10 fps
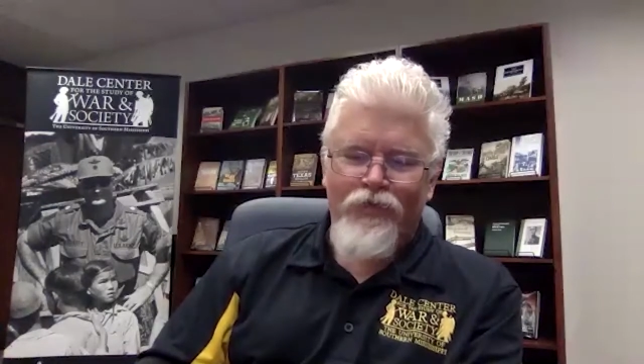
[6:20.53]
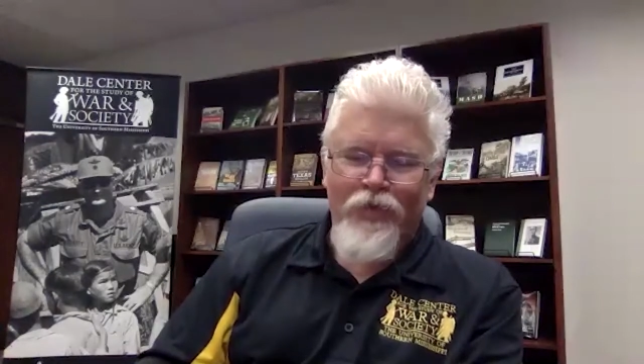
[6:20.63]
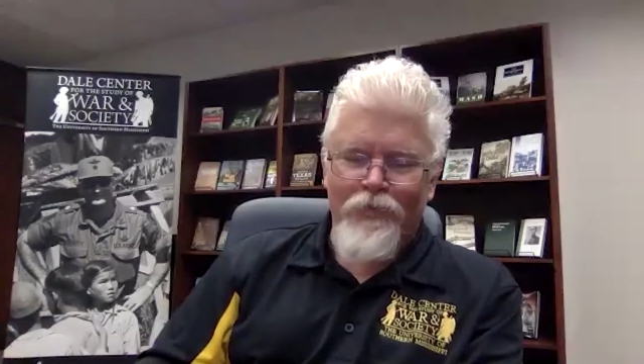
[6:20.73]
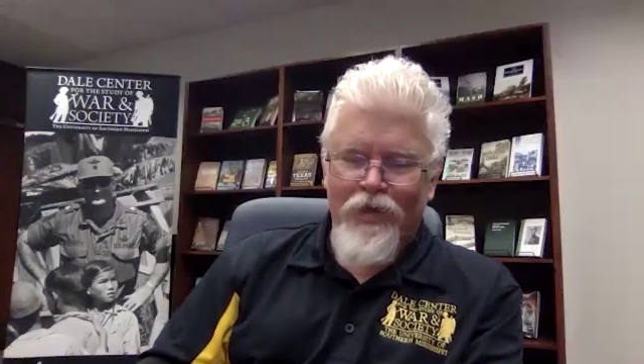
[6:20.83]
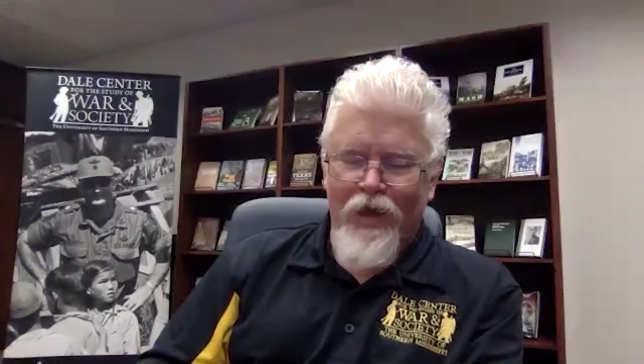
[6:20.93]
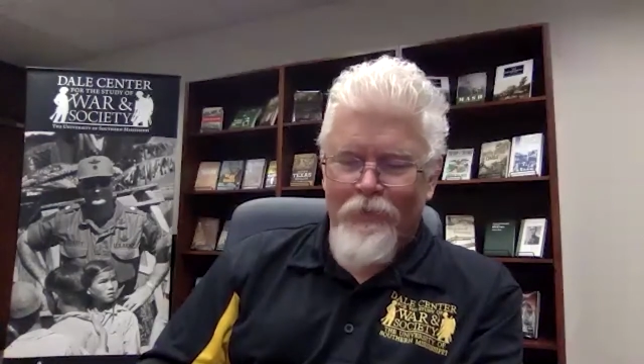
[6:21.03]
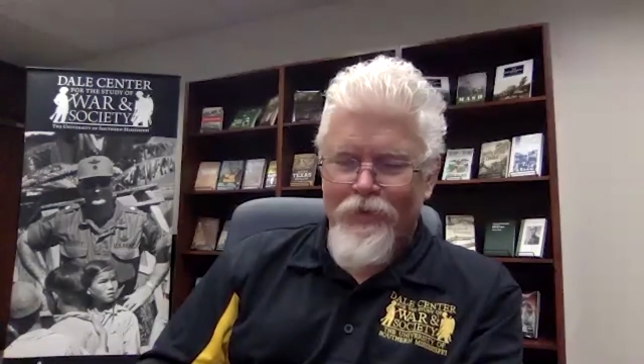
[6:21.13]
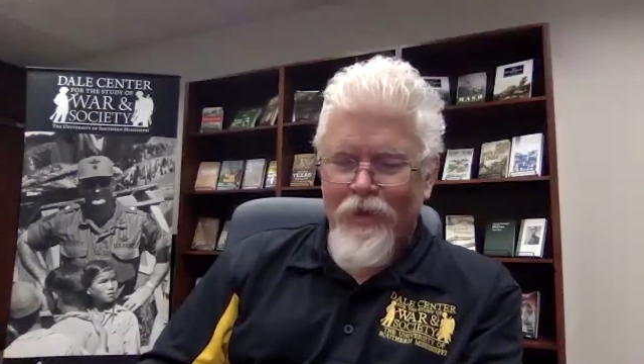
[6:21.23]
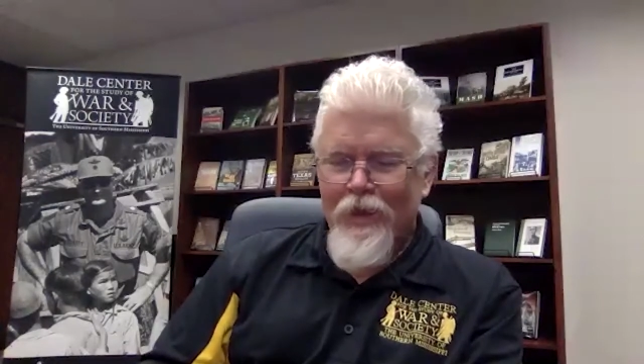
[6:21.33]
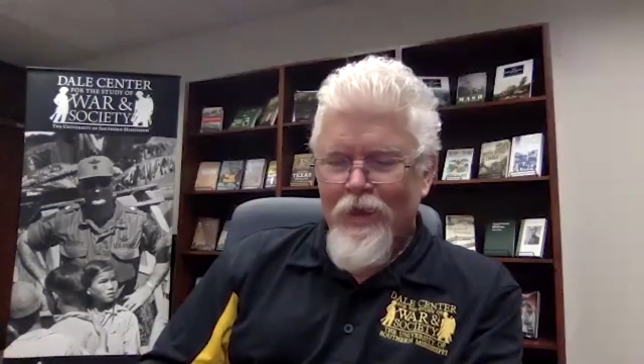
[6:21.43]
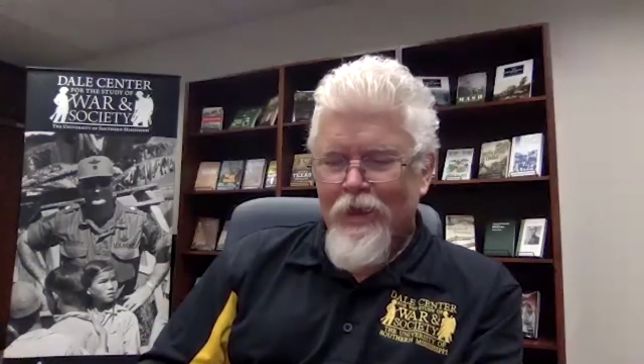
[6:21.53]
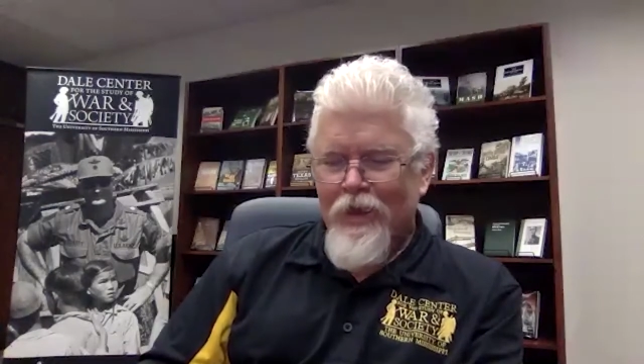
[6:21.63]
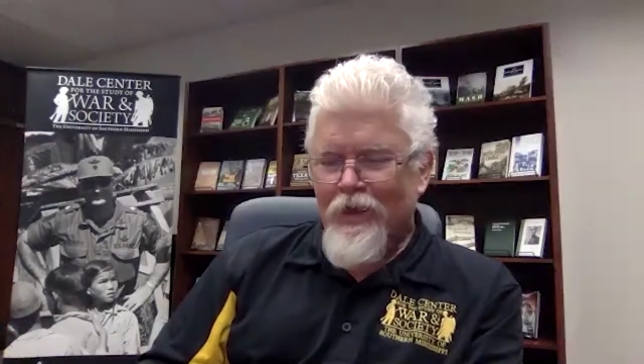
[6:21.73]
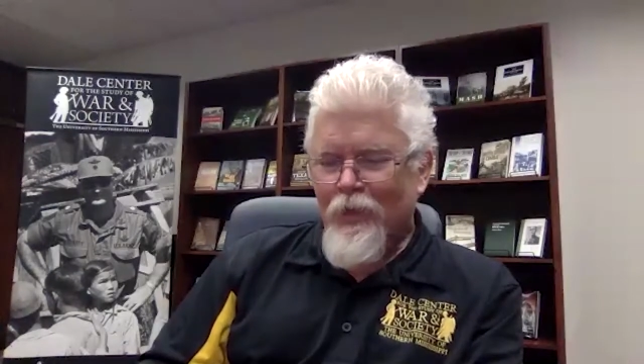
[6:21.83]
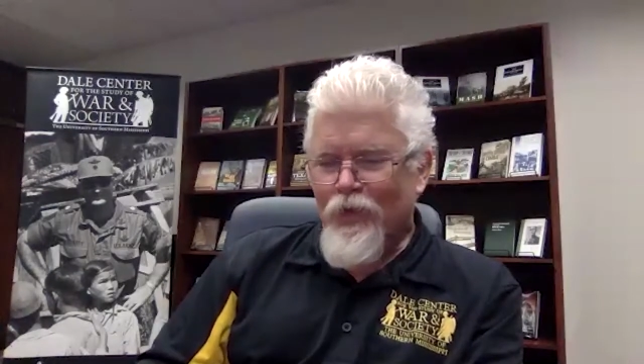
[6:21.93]
Sometimes,
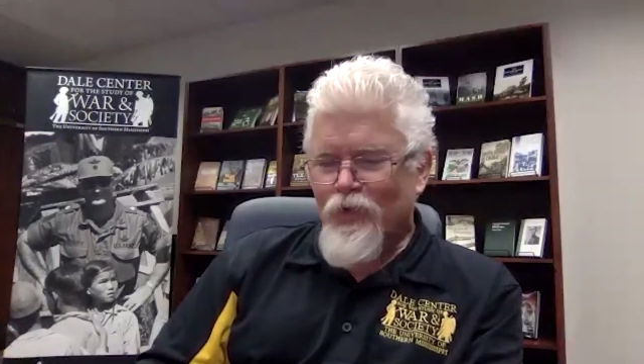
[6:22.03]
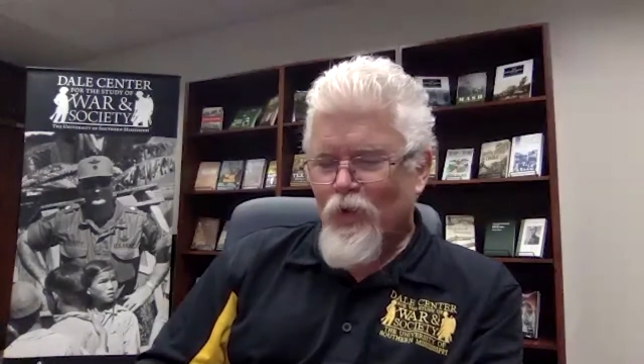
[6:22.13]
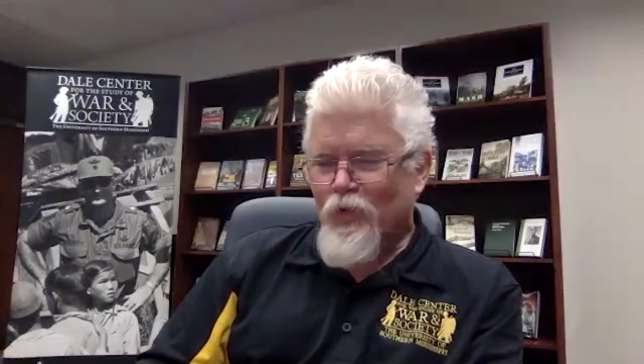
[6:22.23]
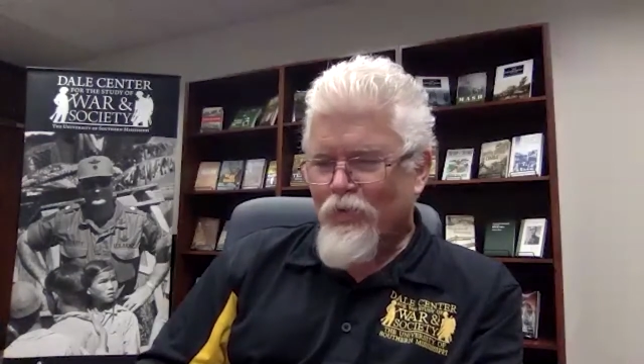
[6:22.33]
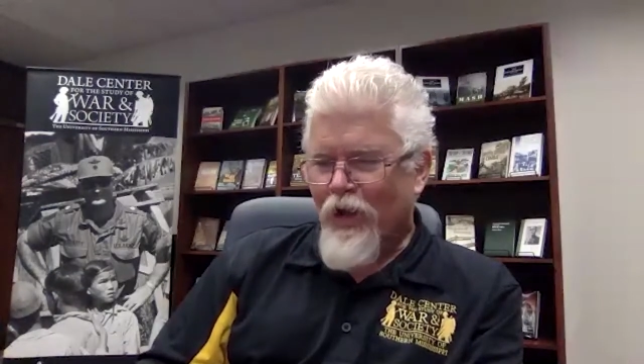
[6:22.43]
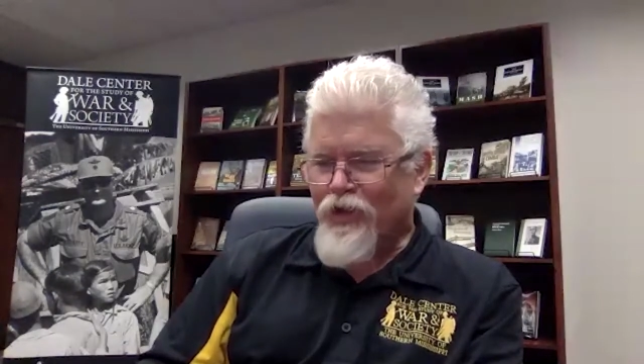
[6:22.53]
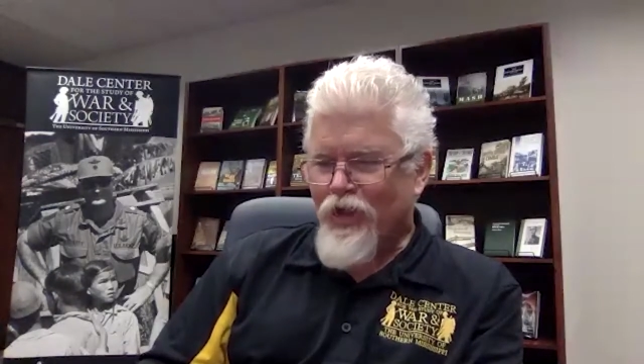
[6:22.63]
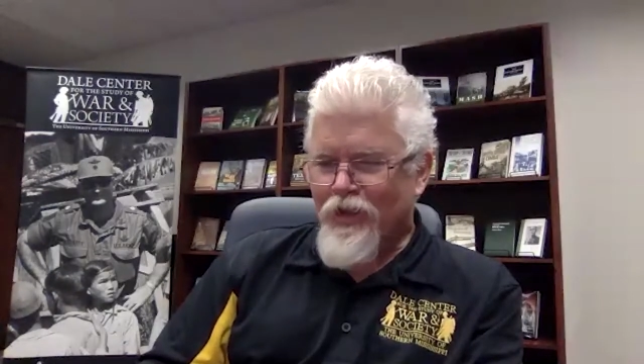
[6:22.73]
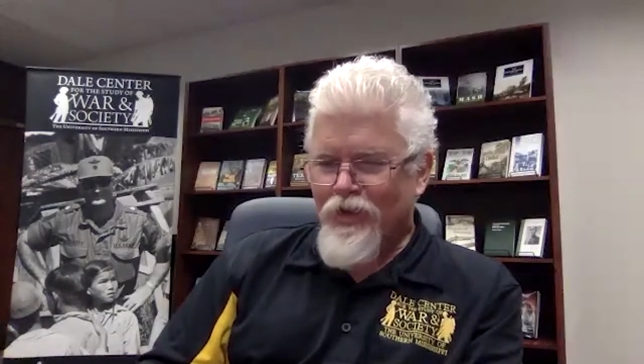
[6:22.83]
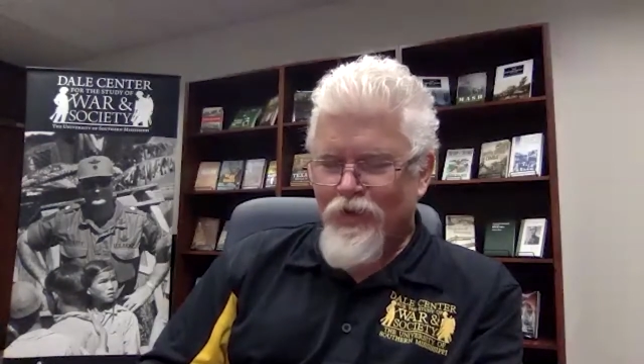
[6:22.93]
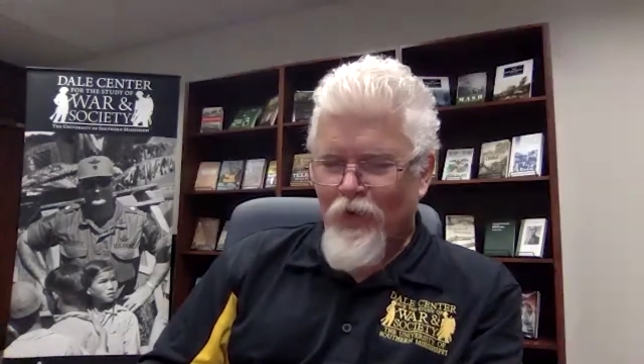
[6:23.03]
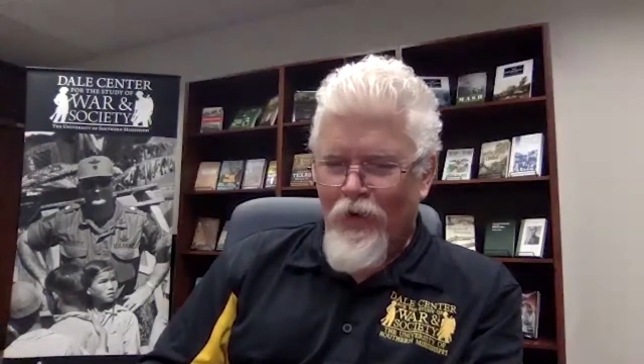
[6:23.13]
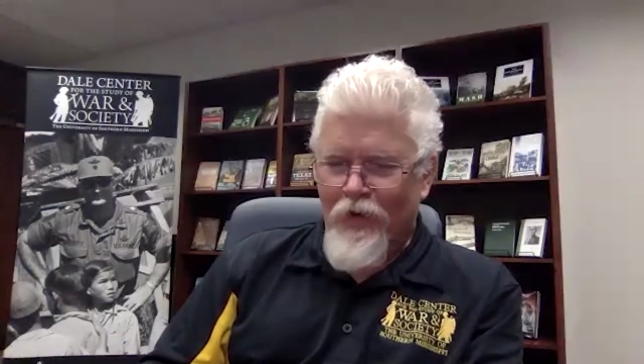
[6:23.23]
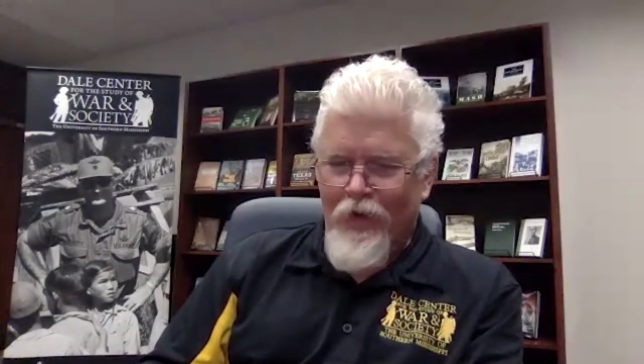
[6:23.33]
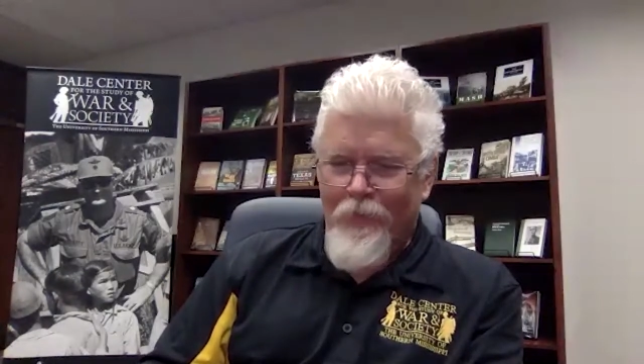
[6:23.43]
you know, research projects
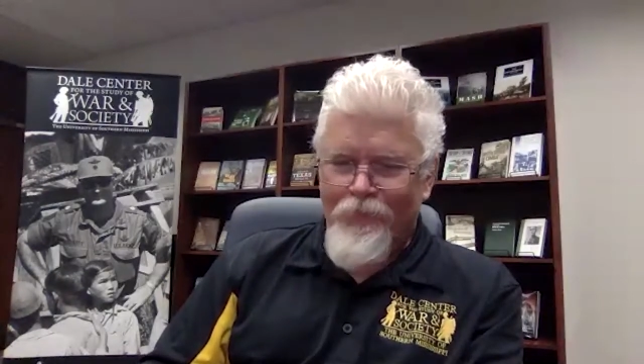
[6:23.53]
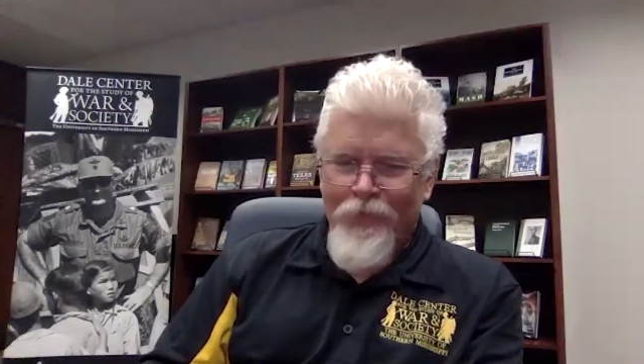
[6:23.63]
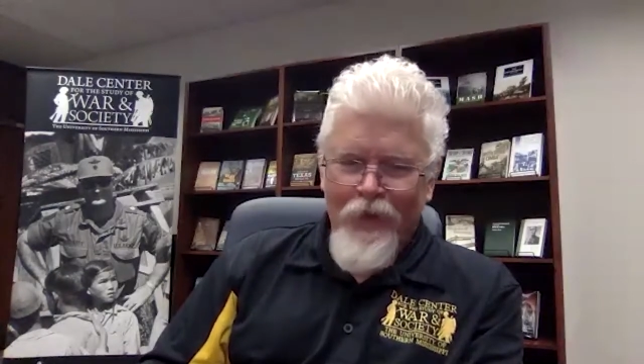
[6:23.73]
are um,